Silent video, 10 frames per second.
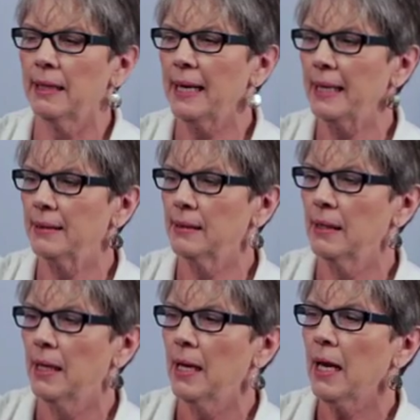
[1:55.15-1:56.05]
land.
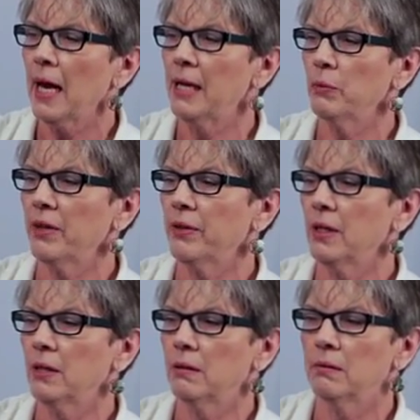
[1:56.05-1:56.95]
And
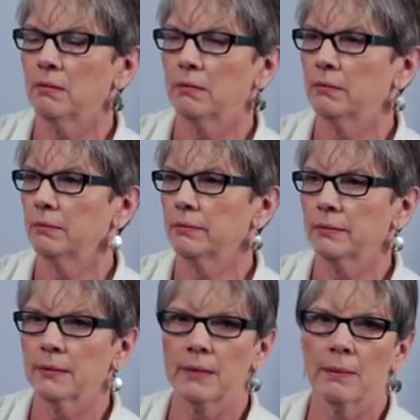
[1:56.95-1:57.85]
within
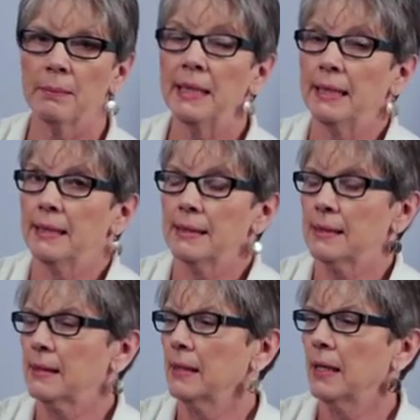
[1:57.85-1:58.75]

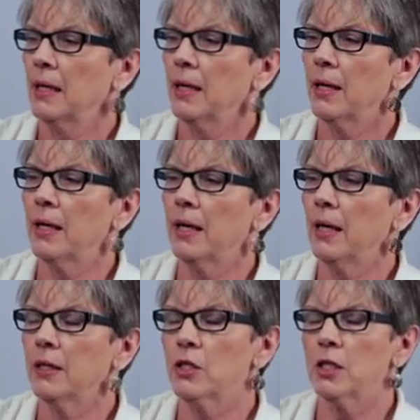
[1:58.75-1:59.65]
minutes,
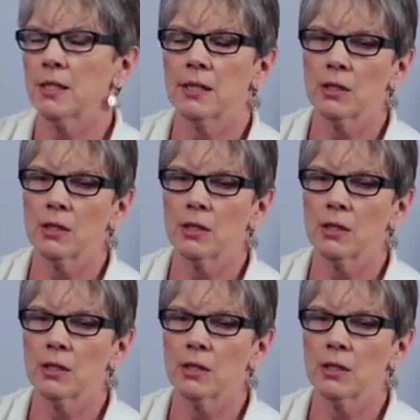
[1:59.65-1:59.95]
it just